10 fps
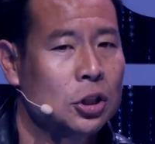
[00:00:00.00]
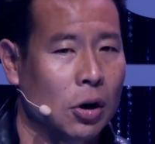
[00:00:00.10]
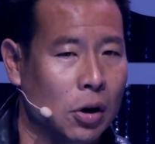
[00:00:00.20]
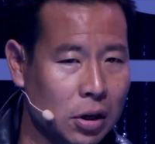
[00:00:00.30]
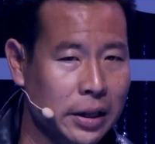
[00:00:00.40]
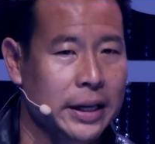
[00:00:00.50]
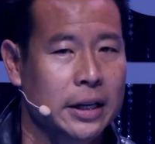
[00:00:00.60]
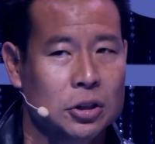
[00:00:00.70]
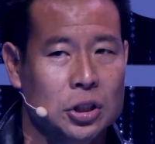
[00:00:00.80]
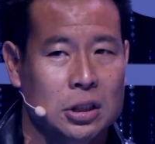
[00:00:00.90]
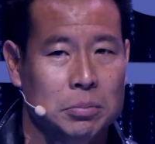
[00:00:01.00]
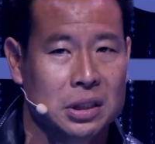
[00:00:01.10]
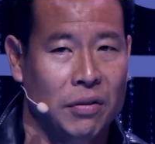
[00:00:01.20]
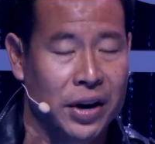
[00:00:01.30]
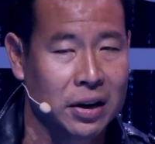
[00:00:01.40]
So early ecosystems is
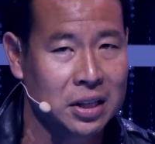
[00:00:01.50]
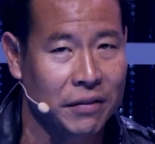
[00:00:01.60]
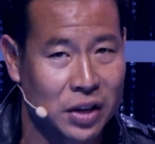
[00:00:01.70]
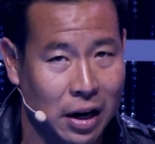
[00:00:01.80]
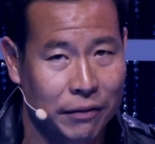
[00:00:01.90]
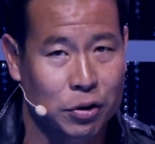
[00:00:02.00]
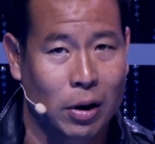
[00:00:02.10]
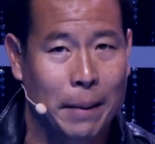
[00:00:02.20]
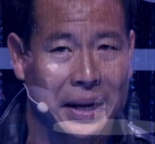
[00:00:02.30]
very tough to get off the ground